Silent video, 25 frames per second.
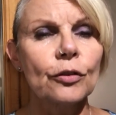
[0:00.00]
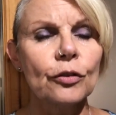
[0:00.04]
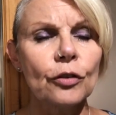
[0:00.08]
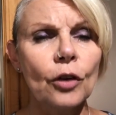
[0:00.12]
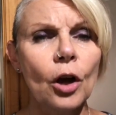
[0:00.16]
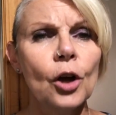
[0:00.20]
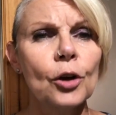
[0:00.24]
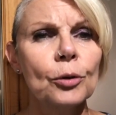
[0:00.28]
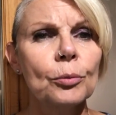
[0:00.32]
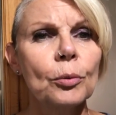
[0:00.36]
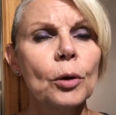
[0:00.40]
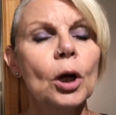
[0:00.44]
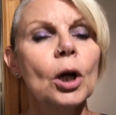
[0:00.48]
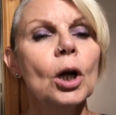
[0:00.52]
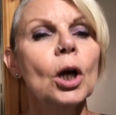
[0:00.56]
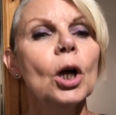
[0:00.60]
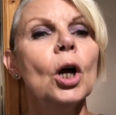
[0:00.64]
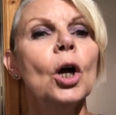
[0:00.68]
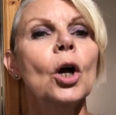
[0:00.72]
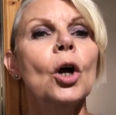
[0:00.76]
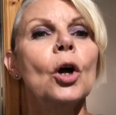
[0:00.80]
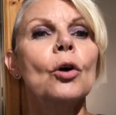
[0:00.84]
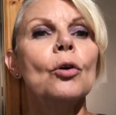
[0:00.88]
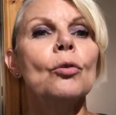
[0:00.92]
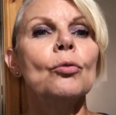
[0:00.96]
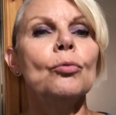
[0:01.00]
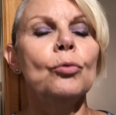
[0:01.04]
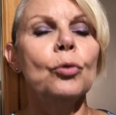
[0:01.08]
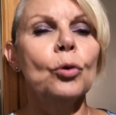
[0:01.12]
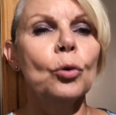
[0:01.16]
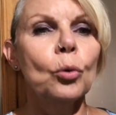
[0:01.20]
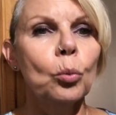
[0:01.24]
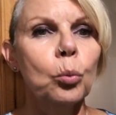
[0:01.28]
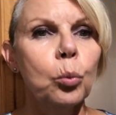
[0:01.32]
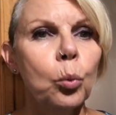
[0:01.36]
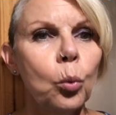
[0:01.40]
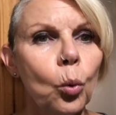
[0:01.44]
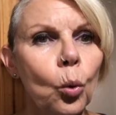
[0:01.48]
So
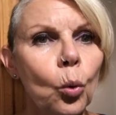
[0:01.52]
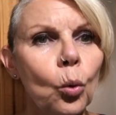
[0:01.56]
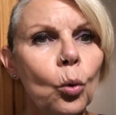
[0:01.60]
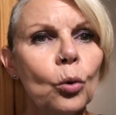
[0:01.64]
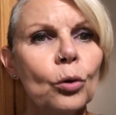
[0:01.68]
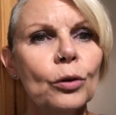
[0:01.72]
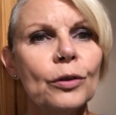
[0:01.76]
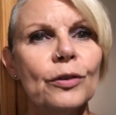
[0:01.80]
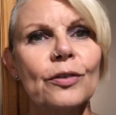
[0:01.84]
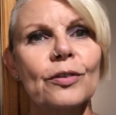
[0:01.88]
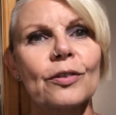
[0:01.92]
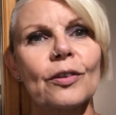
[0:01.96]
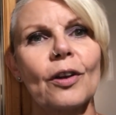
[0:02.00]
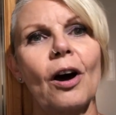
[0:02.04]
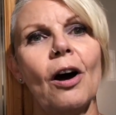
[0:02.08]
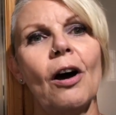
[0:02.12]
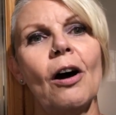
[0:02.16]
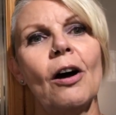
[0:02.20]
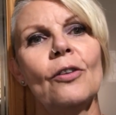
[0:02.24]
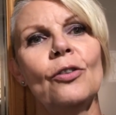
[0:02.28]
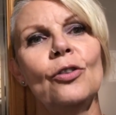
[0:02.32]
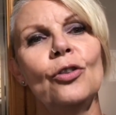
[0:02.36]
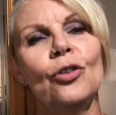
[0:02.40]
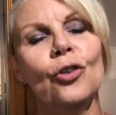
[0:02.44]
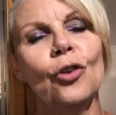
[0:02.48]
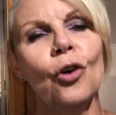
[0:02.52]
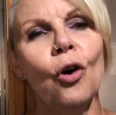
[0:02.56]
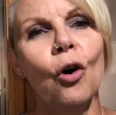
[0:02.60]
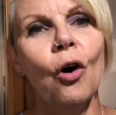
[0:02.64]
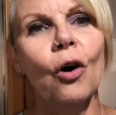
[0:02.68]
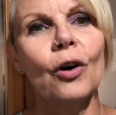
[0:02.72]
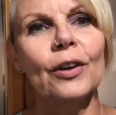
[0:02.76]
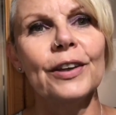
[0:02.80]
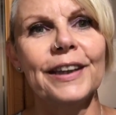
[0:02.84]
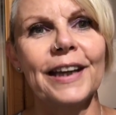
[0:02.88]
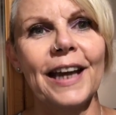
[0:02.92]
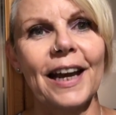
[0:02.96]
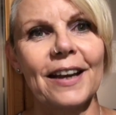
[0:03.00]
rewards are
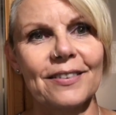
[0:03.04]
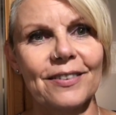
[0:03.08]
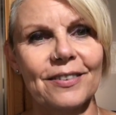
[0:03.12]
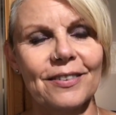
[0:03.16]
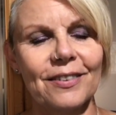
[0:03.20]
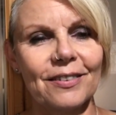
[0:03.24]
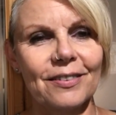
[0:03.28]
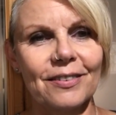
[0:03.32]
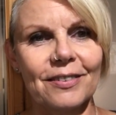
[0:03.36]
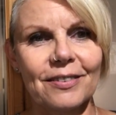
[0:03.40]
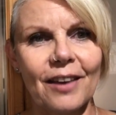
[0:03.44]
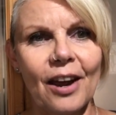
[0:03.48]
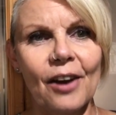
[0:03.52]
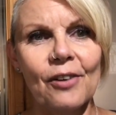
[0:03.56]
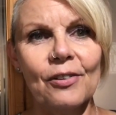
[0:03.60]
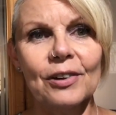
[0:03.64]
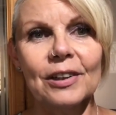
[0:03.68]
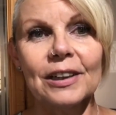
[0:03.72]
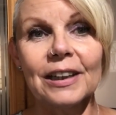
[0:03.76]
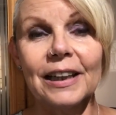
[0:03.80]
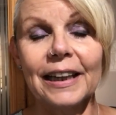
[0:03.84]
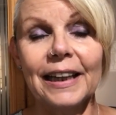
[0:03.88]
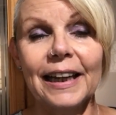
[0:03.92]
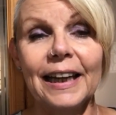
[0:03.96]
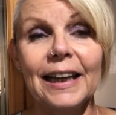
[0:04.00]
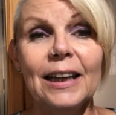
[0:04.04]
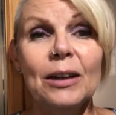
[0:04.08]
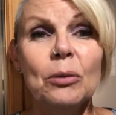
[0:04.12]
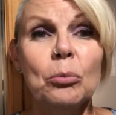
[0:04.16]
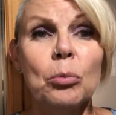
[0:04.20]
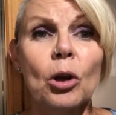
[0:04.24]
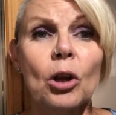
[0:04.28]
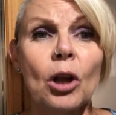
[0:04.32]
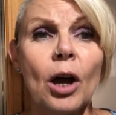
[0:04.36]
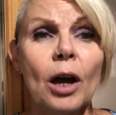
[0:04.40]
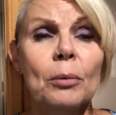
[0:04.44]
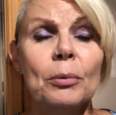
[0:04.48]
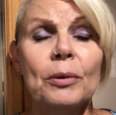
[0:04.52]
not necessarily,
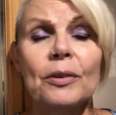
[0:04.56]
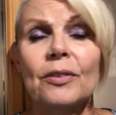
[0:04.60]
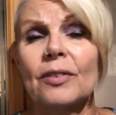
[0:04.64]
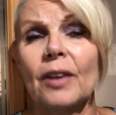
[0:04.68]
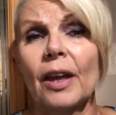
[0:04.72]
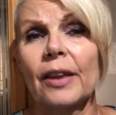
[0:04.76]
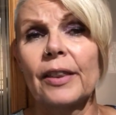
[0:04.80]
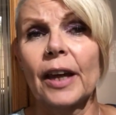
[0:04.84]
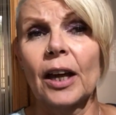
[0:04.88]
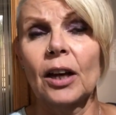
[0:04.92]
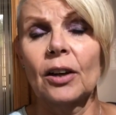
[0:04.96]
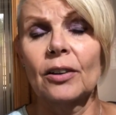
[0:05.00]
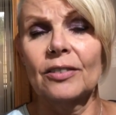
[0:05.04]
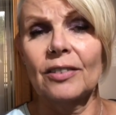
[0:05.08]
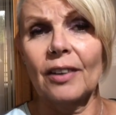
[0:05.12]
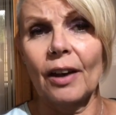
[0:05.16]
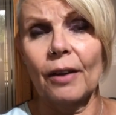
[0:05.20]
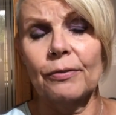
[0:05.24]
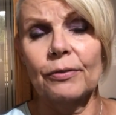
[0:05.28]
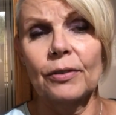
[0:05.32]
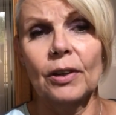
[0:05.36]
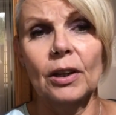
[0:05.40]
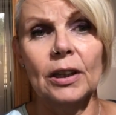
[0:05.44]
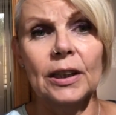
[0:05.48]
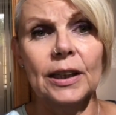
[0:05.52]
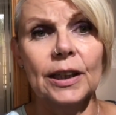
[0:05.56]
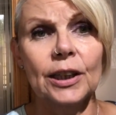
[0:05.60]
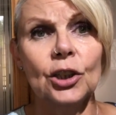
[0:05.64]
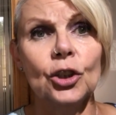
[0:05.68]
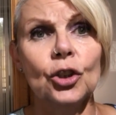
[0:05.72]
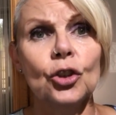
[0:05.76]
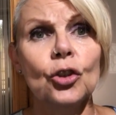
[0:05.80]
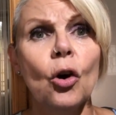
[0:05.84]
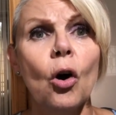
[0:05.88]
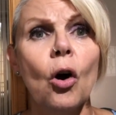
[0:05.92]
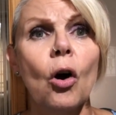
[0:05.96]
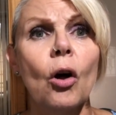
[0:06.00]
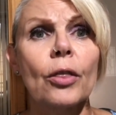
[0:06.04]
well, I would say they are definitely
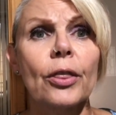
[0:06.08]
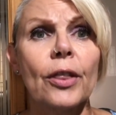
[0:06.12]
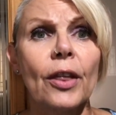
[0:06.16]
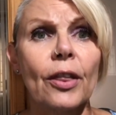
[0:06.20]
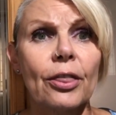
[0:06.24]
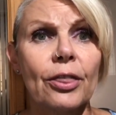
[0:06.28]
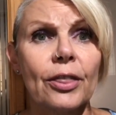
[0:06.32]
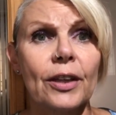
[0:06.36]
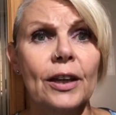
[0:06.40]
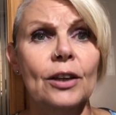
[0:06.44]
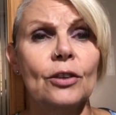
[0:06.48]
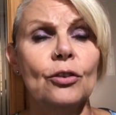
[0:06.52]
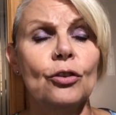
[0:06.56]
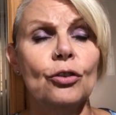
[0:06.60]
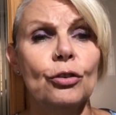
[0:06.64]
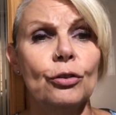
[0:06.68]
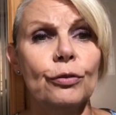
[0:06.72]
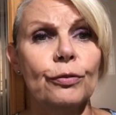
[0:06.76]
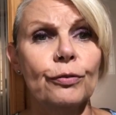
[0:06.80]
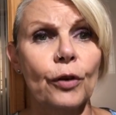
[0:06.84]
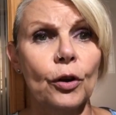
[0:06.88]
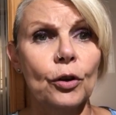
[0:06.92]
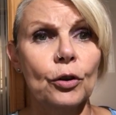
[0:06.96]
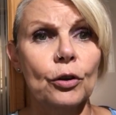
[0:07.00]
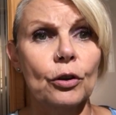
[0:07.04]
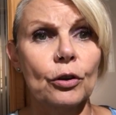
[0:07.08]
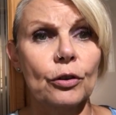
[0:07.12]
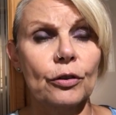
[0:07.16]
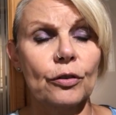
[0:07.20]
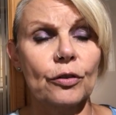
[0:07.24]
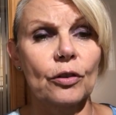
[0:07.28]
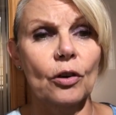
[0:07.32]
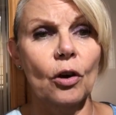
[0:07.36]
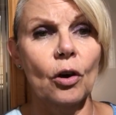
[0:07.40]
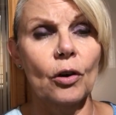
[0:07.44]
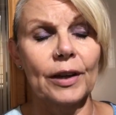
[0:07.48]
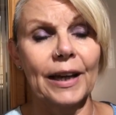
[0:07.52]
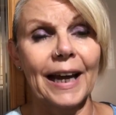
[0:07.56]
not the thing to
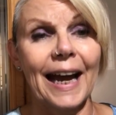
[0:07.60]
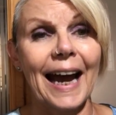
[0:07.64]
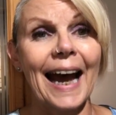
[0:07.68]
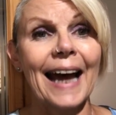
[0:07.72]
focus on.